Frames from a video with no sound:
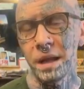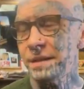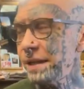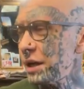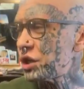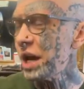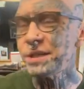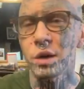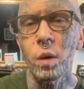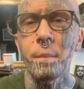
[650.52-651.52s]
instead of
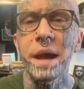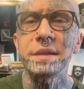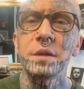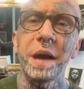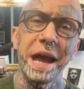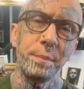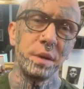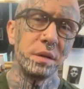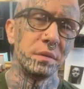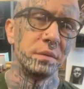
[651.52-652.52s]
chasing what makes you
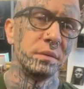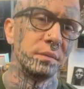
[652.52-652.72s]
happy.